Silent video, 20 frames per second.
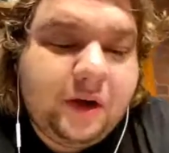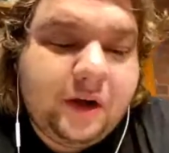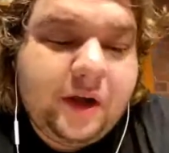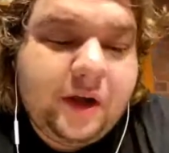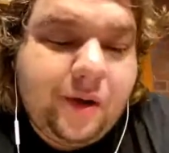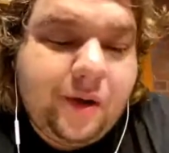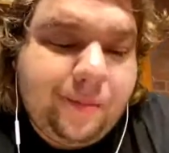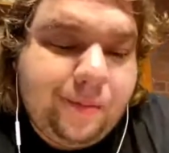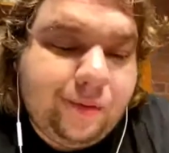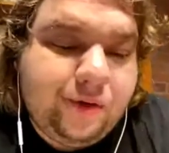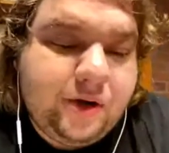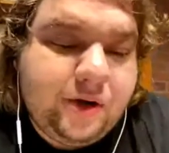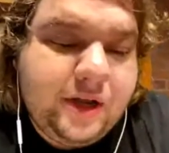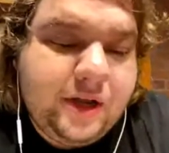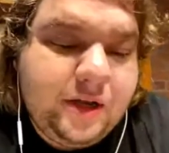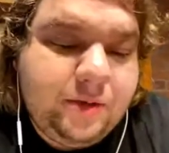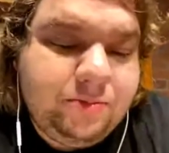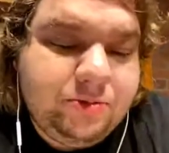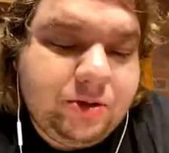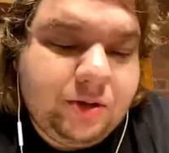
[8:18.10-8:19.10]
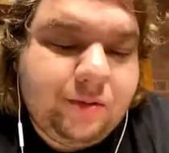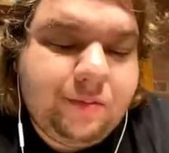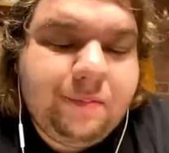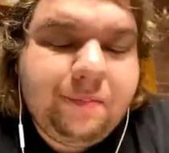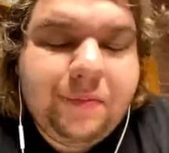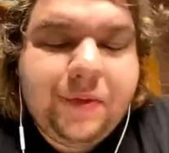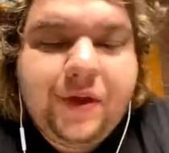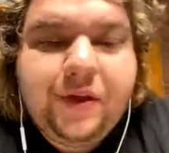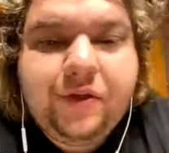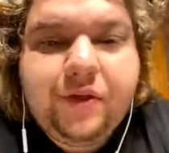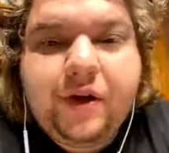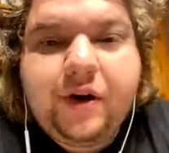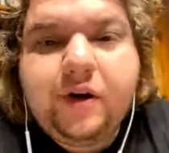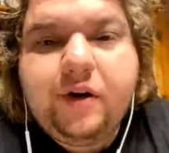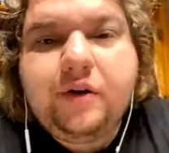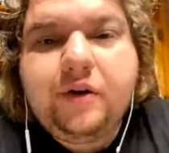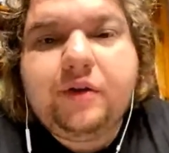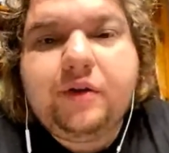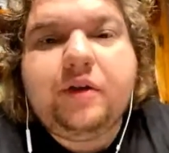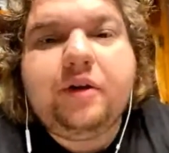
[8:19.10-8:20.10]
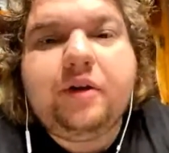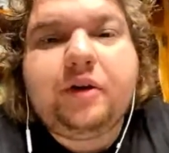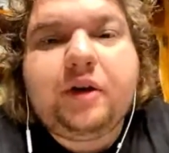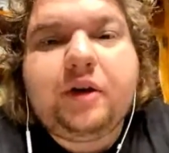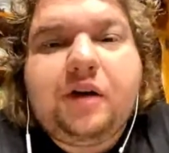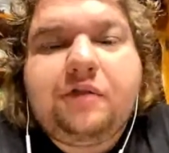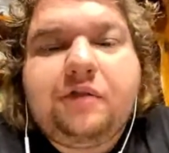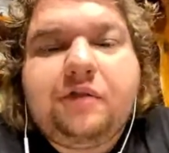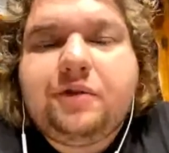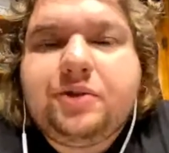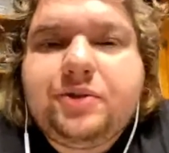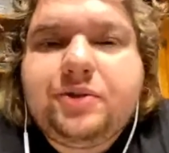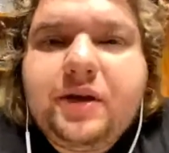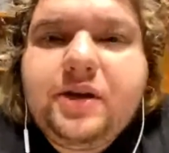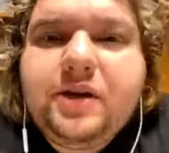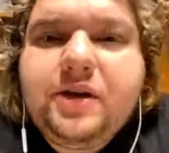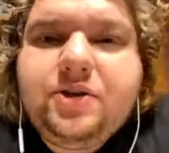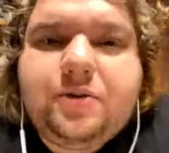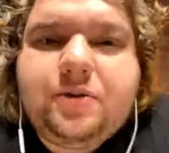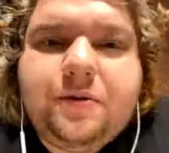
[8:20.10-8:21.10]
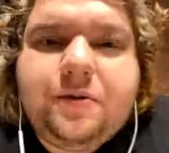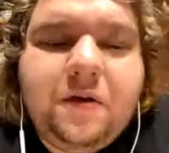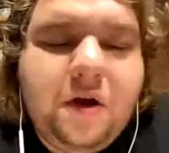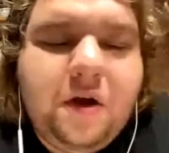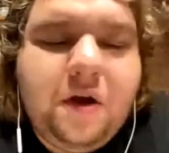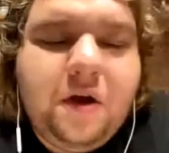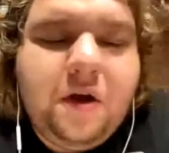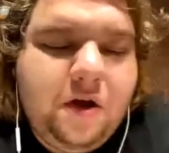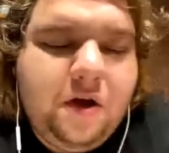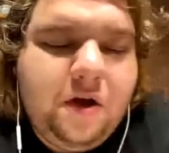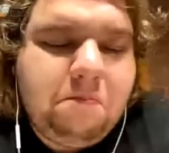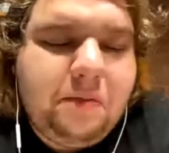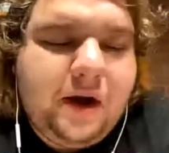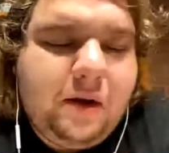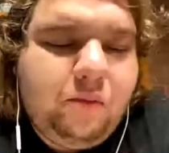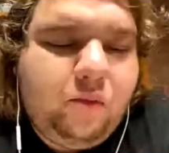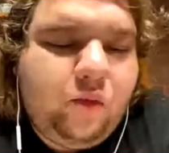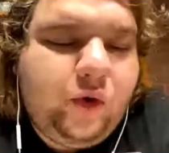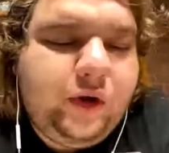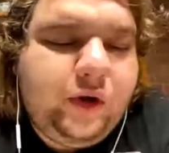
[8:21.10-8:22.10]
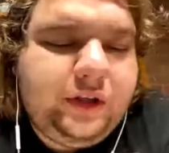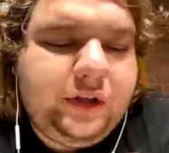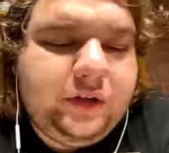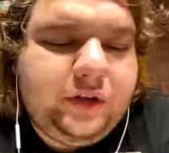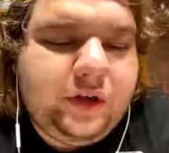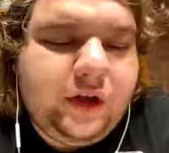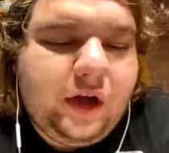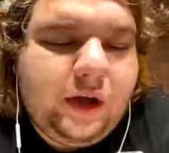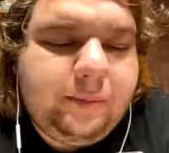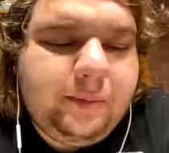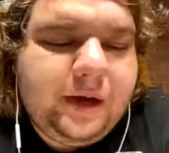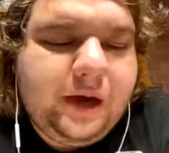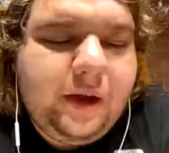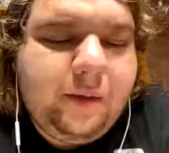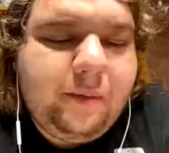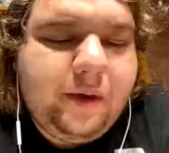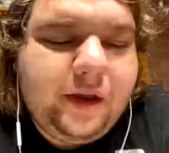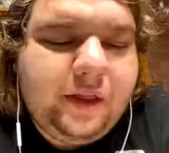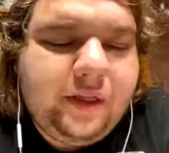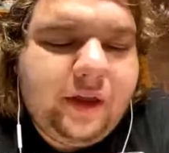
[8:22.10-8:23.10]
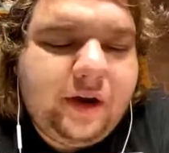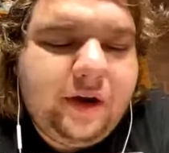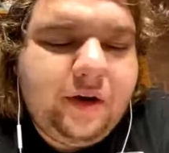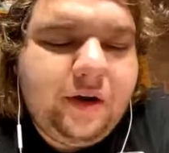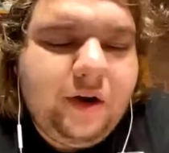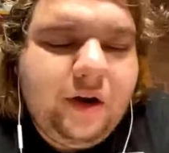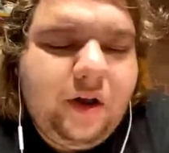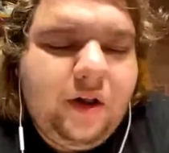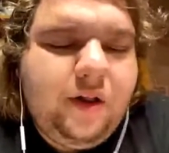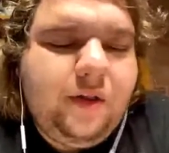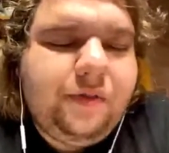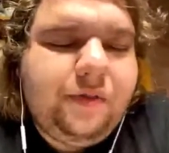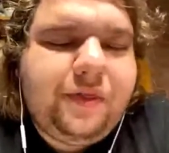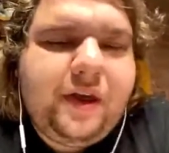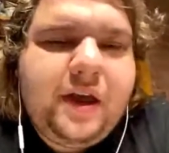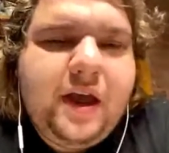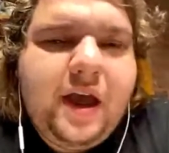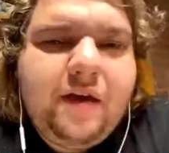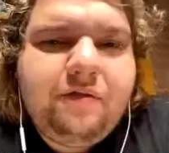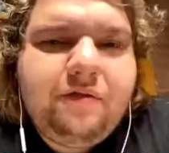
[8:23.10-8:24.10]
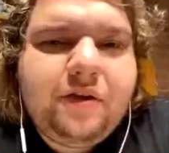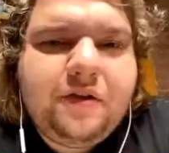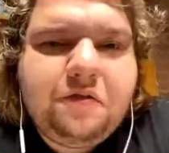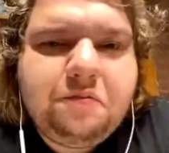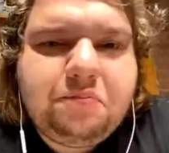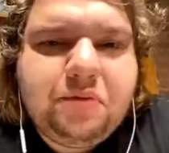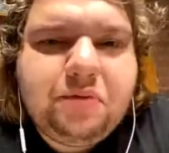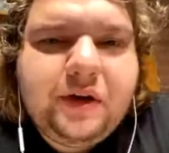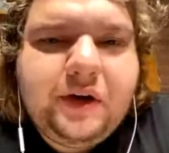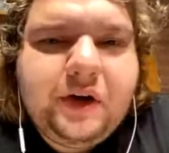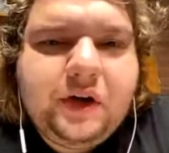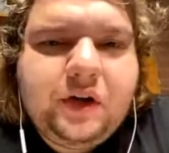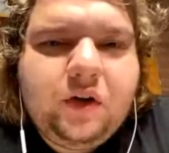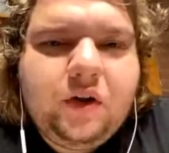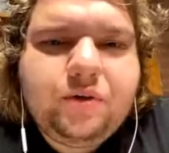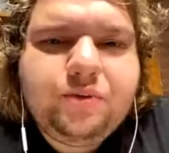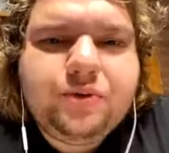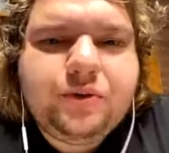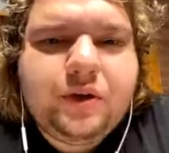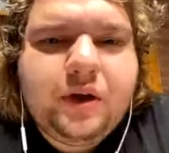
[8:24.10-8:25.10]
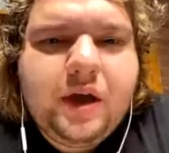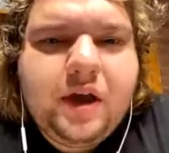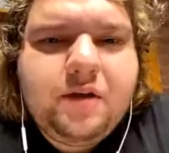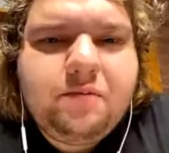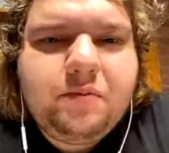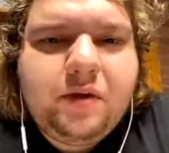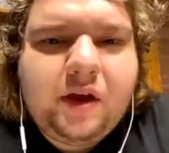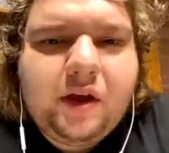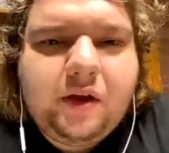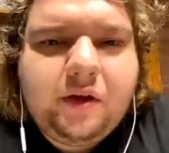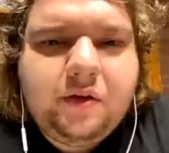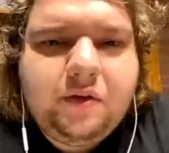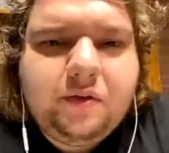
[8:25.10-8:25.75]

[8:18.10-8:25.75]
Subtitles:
a couple teams and they're in the conversation. But I'm with you, Tommy. I mean, they haven't even played a close game yet.